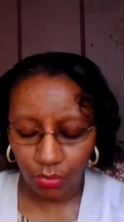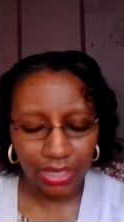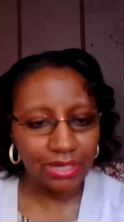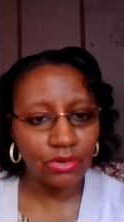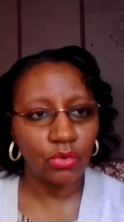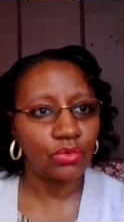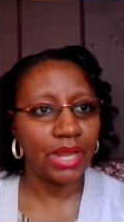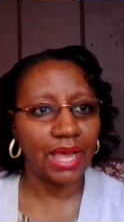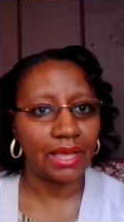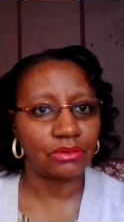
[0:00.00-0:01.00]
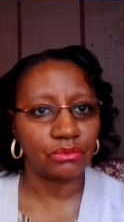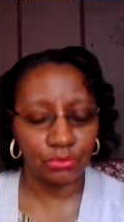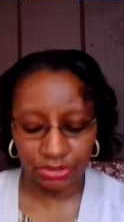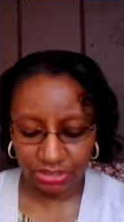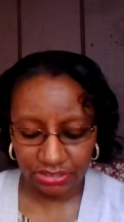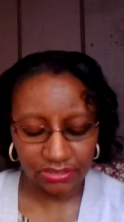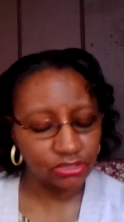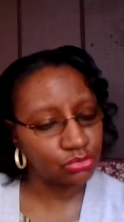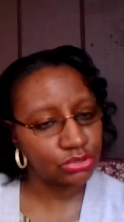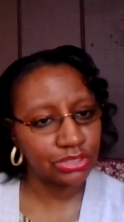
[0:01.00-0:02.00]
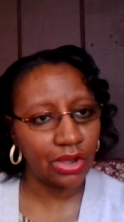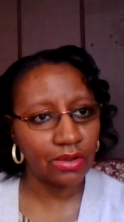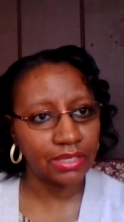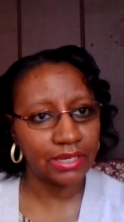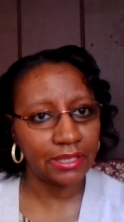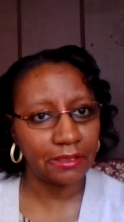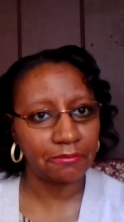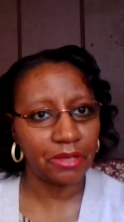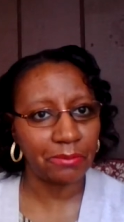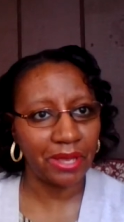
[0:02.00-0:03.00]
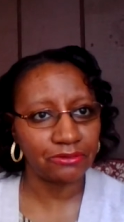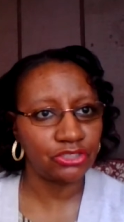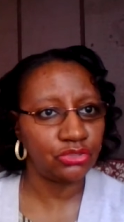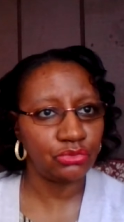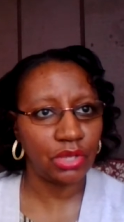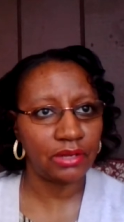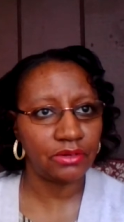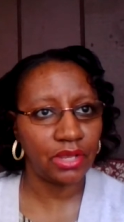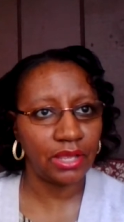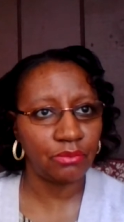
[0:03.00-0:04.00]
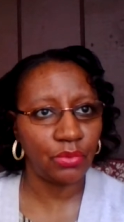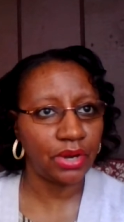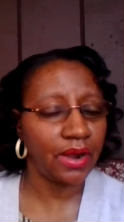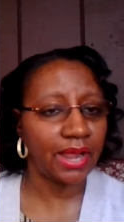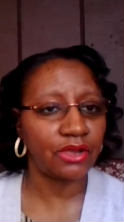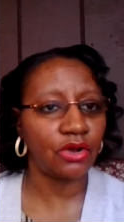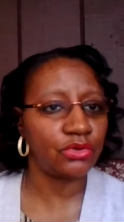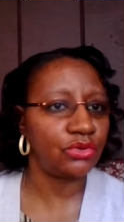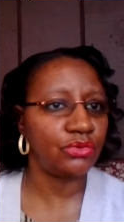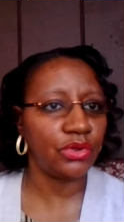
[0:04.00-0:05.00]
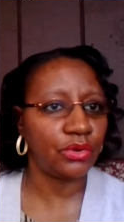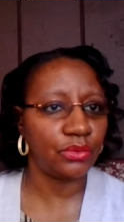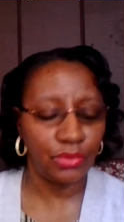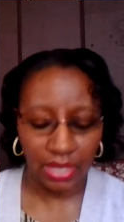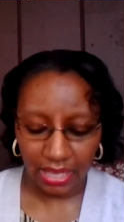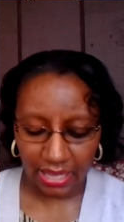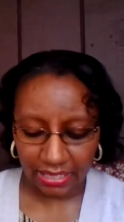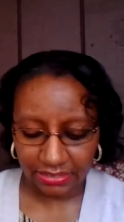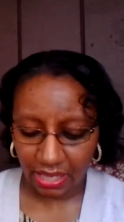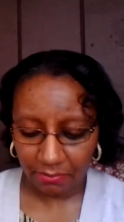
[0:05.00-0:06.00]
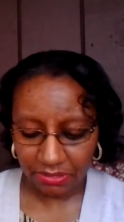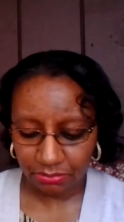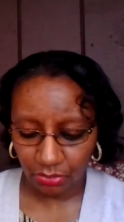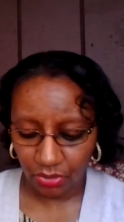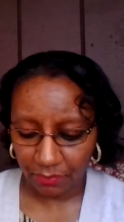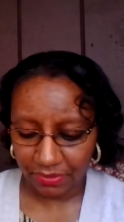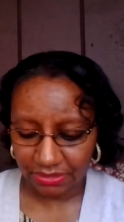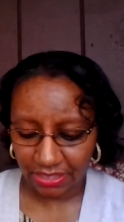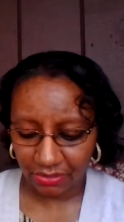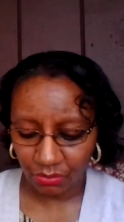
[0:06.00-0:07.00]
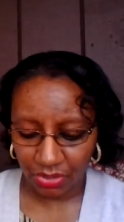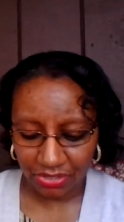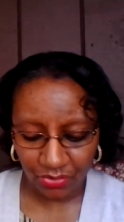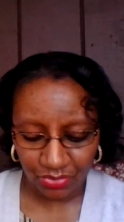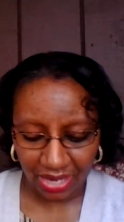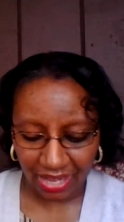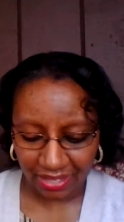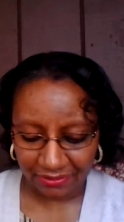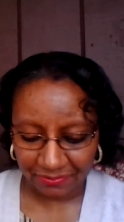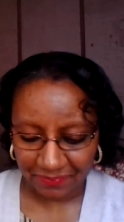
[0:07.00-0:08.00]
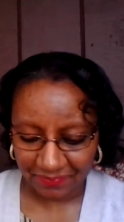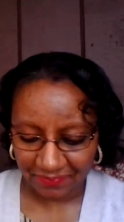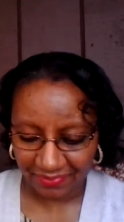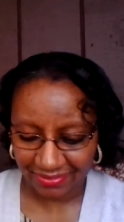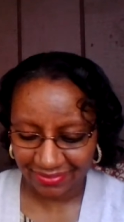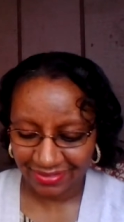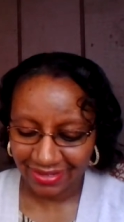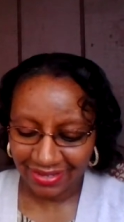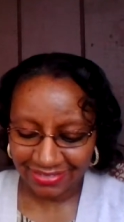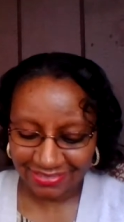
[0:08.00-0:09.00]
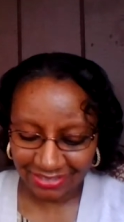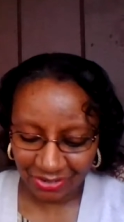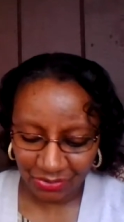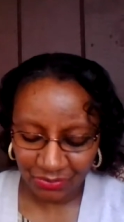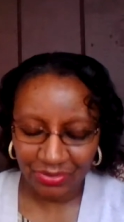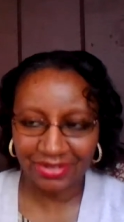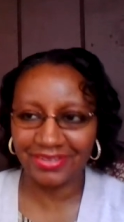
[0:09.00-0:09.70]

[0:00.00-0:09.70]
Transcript: we know not when Jesus was talking to him about you and, and where I go, you know. And Thomas spoke up and said, we know not. So,